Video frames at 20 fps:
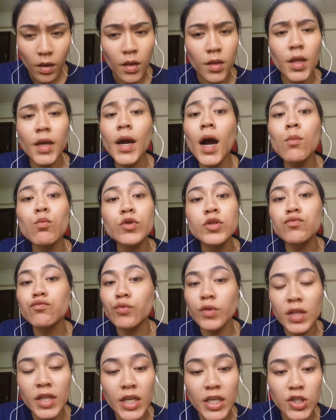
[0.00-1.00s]
they come with
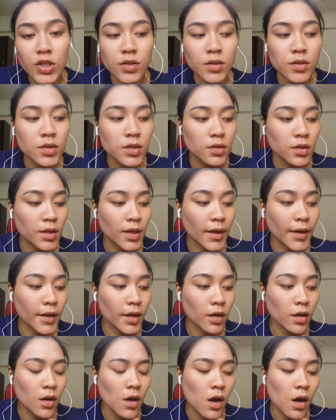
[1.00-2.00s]
religions
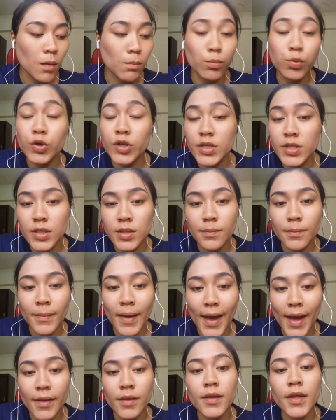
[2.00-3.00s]
like Buddhism,
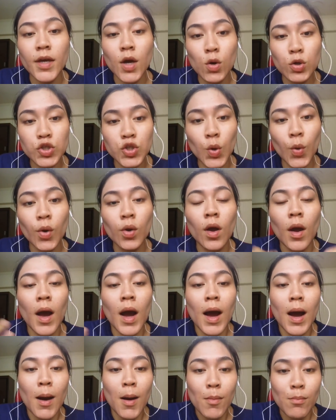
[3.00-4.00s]
and they also
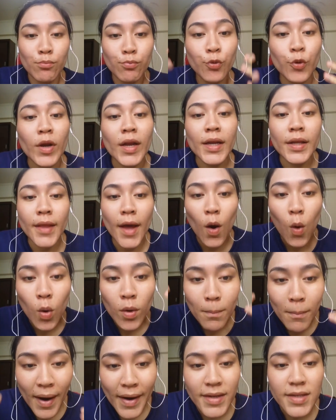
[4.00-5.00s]
bring their
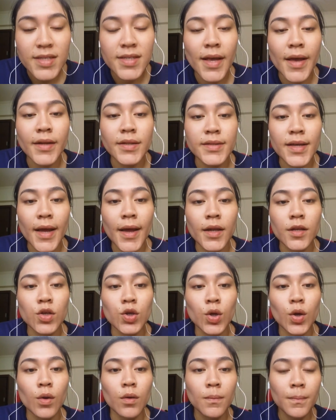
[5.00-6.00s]
own mindset
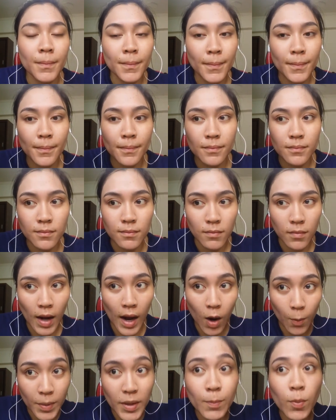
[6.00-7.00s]
and,
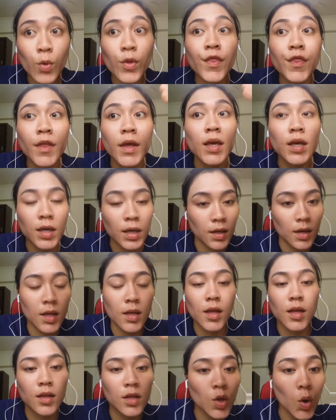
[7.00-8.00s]
how people think
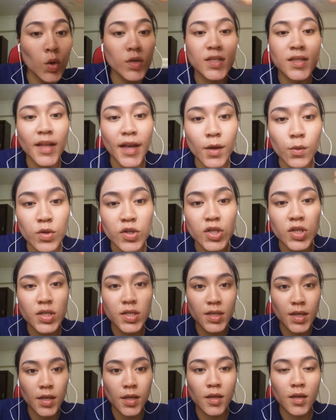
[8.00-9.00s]
in those
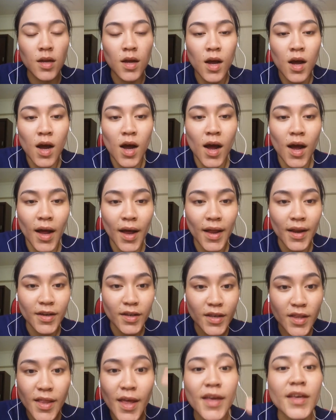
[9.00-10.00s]
languages
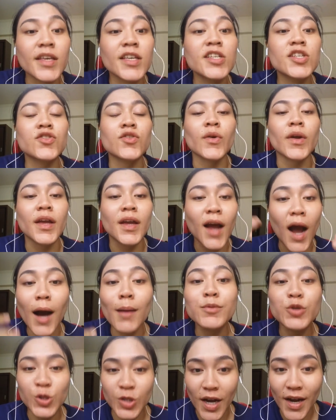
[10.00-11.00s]
and their history
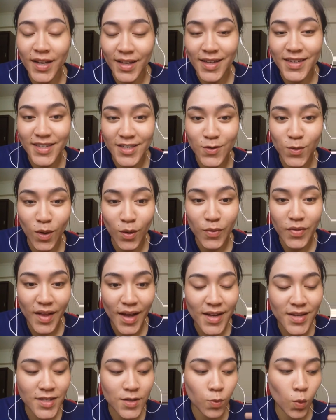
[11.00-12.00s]
come to Thailand as well.
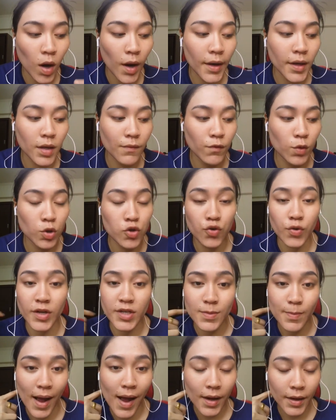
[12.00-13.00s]
That's why if you
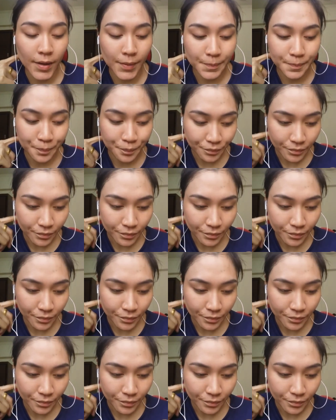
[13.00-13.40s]
trace back,